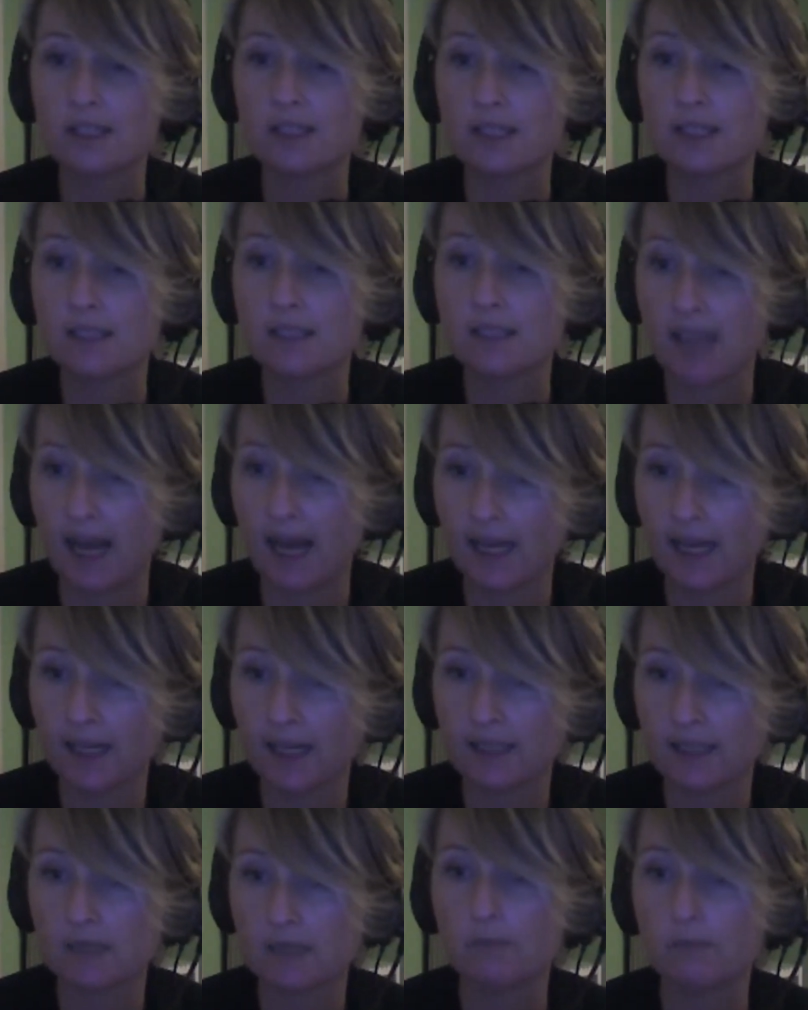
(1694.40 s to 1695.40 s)
And of course,
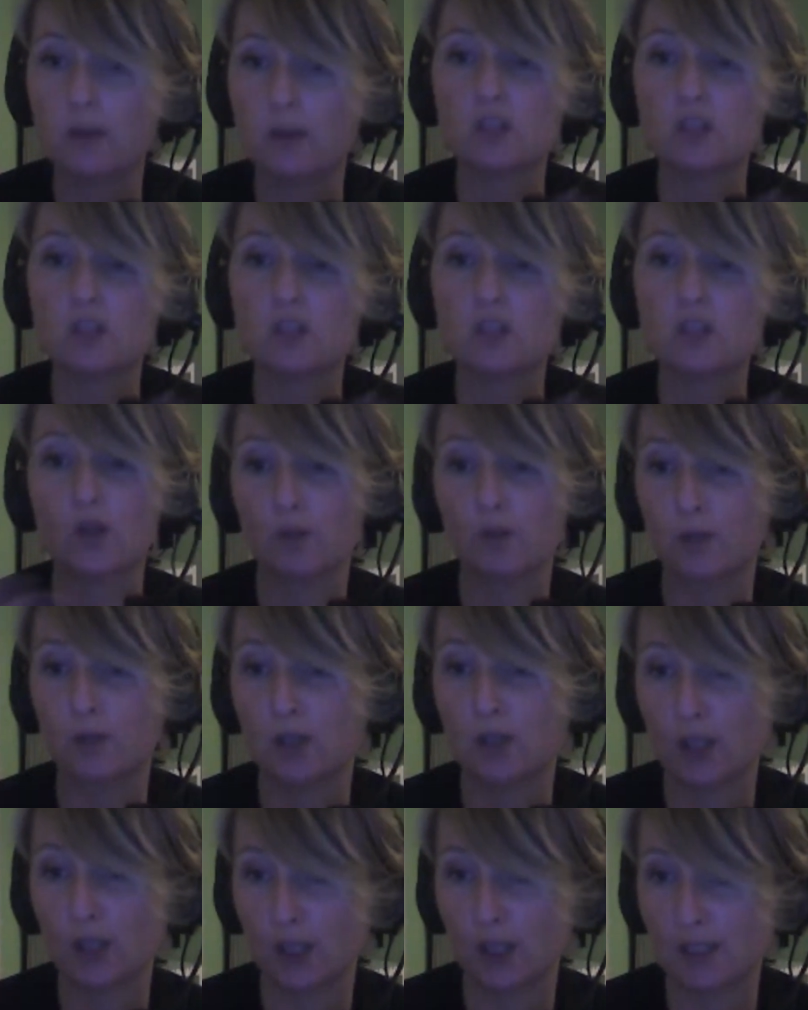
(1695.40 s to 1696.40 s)
the selling is a
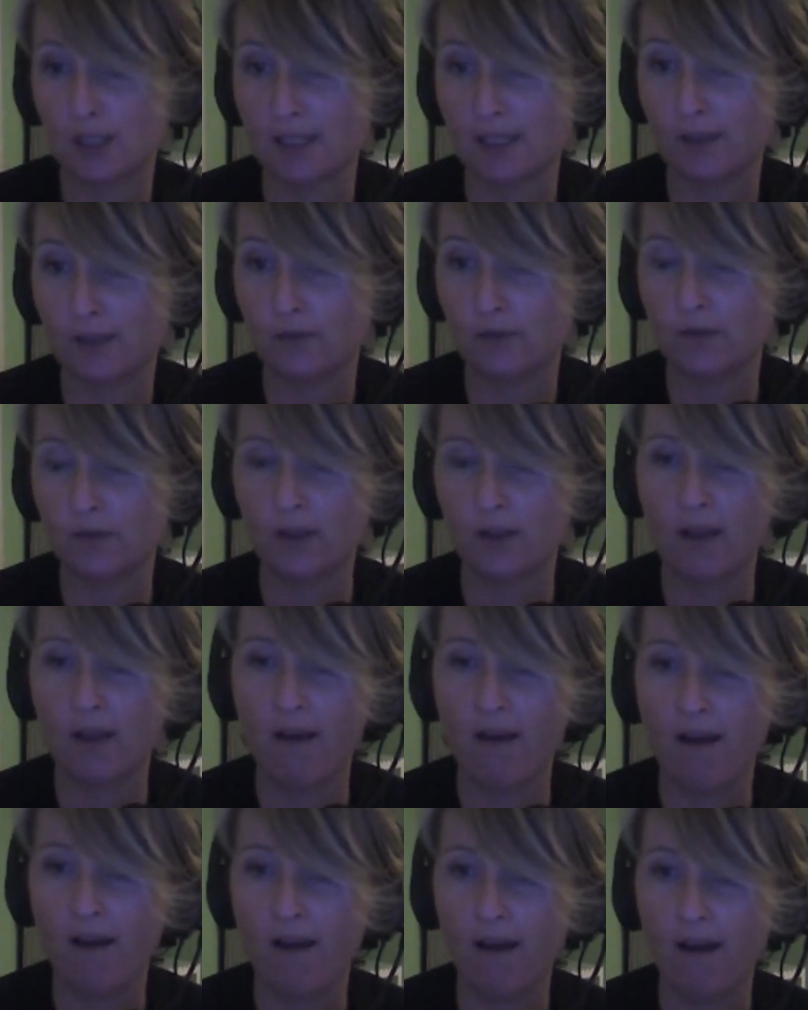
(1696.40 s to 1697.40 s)
much more
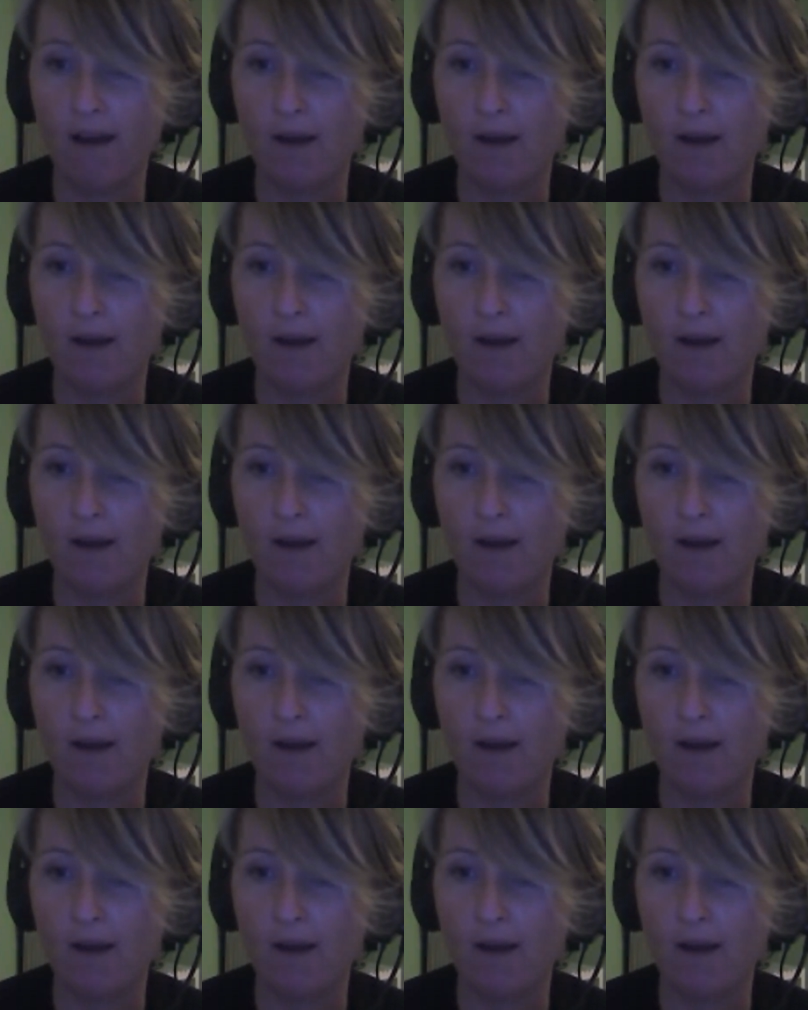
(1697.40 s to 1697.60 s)
communicative,